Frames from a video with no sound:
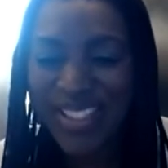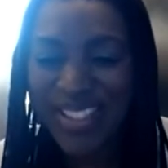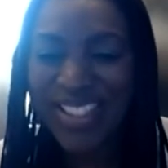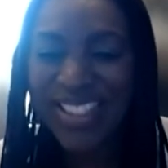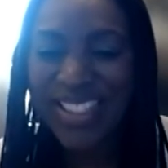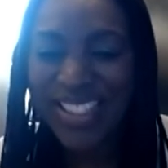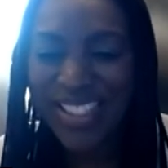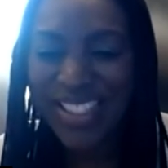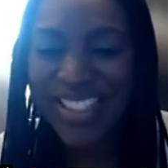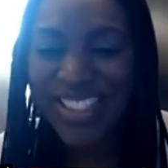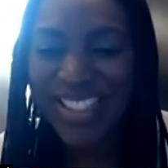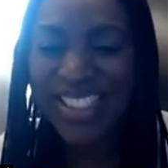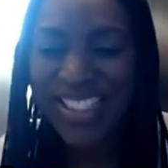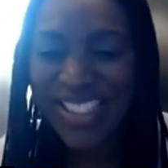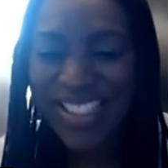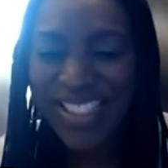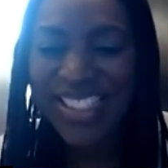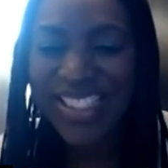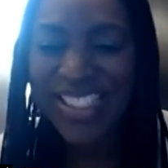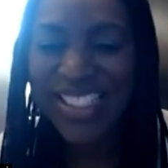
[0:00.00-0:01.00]

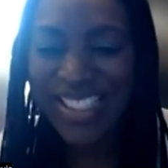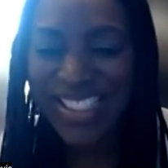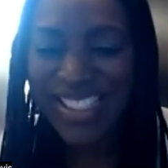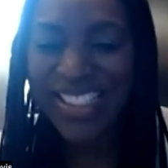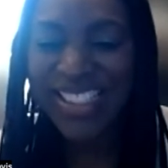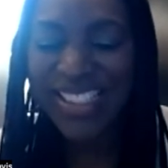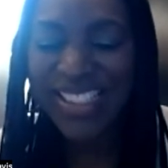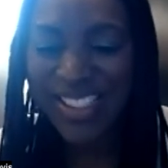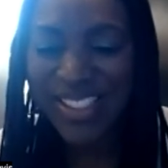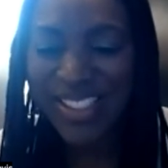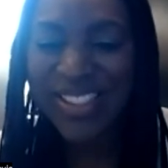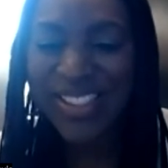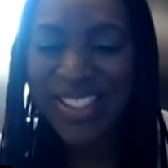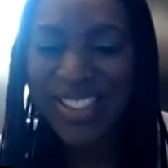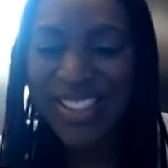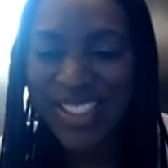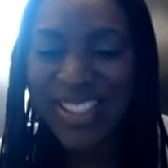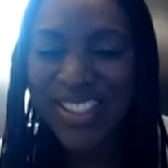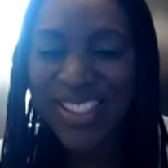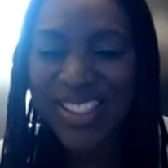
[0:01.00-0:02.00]

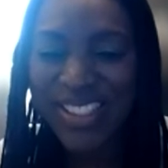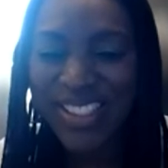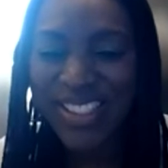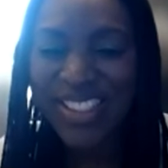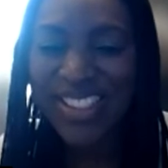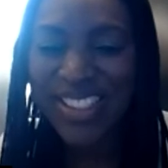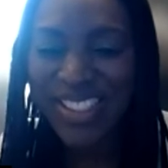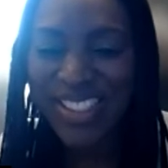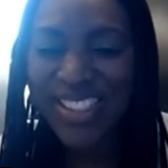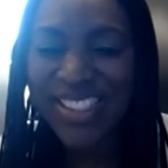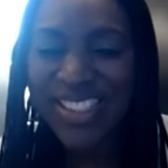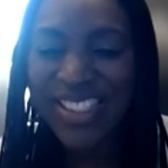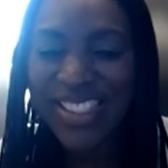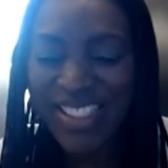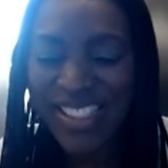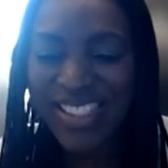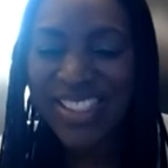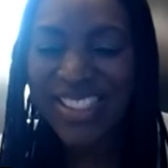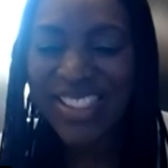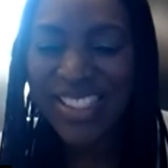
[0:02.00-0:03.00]

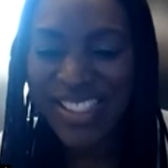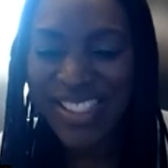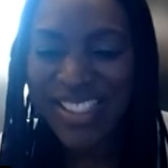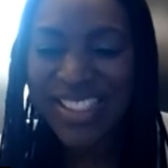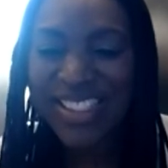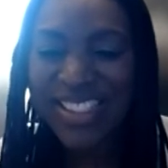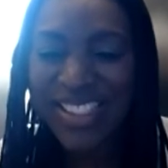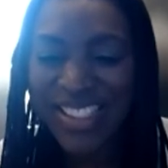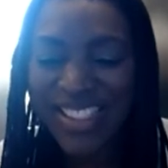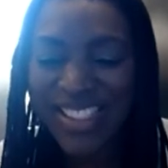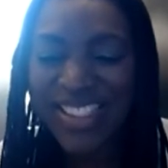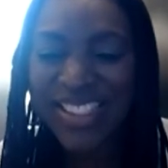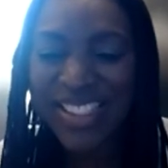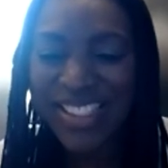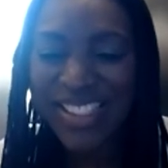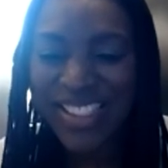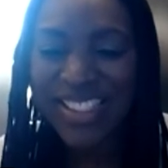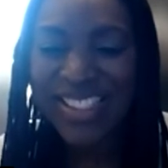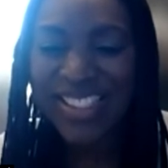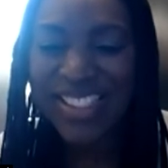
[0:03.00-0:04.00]

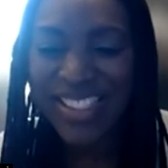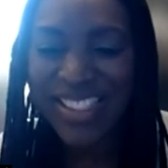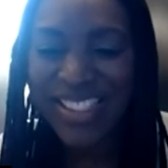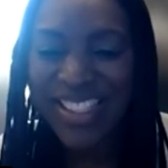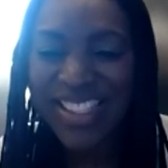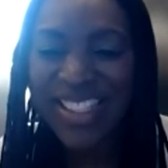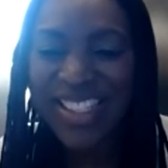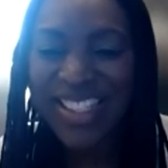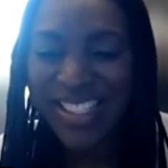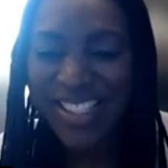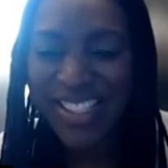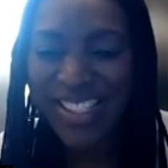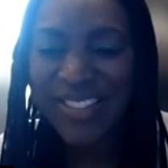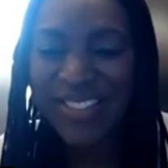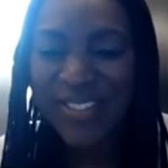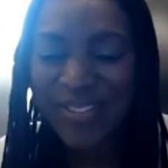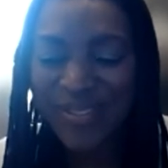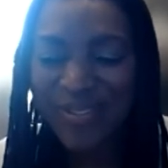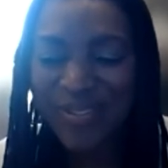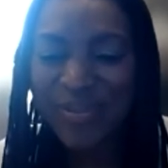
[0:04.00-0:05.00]

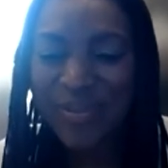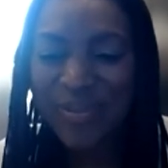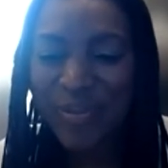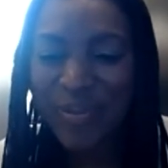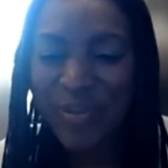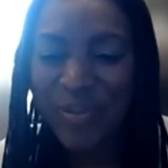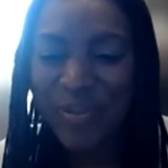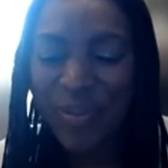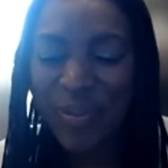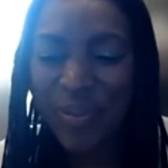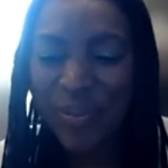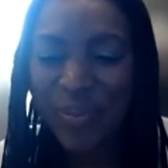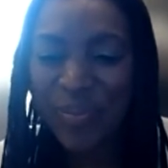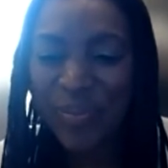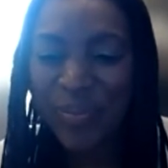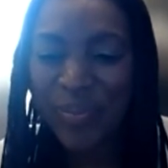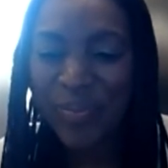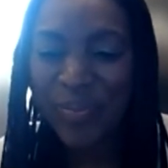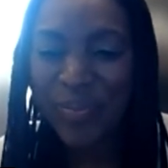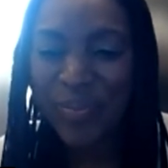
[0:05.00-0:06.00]

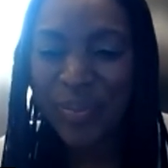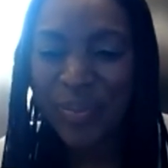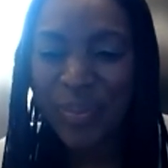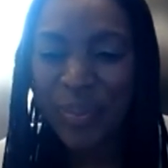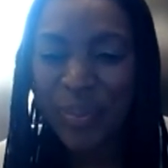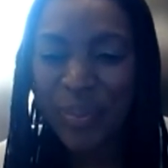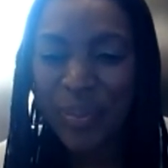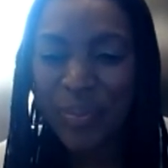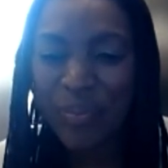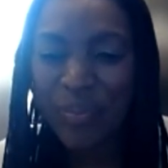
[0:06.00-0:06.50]
[no speech]